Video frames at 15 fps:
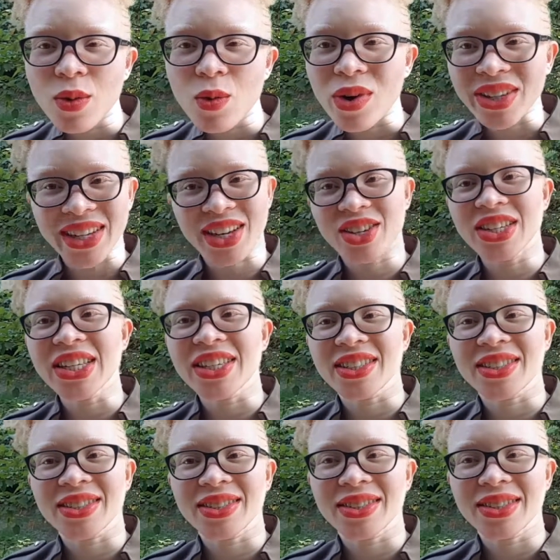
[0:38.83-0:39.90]
What are your
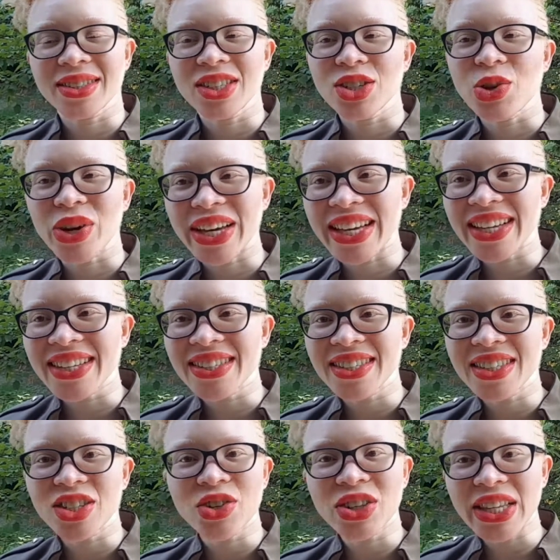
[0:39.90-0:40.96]
needs? Your
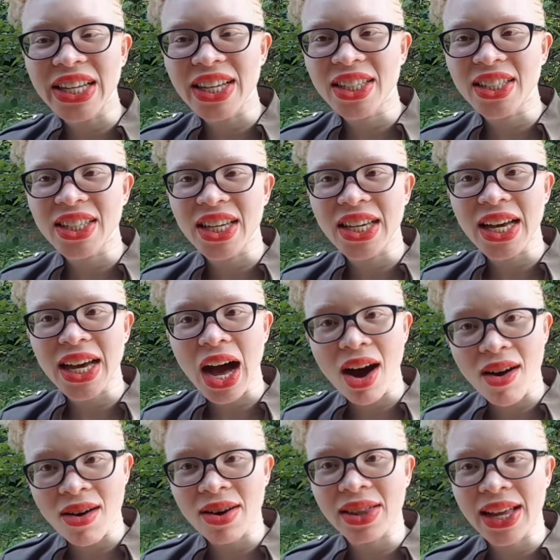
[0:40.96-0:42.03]
needs
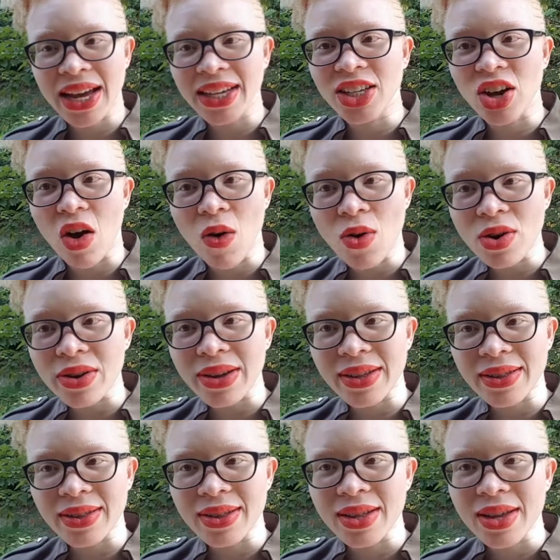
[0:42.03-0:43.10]
are like your
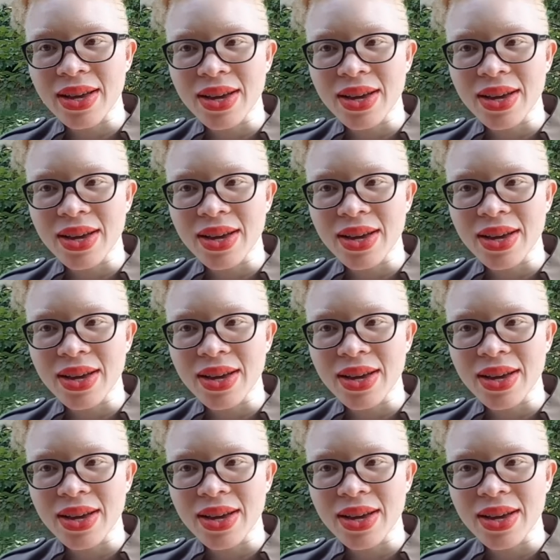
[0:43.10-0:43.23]
oil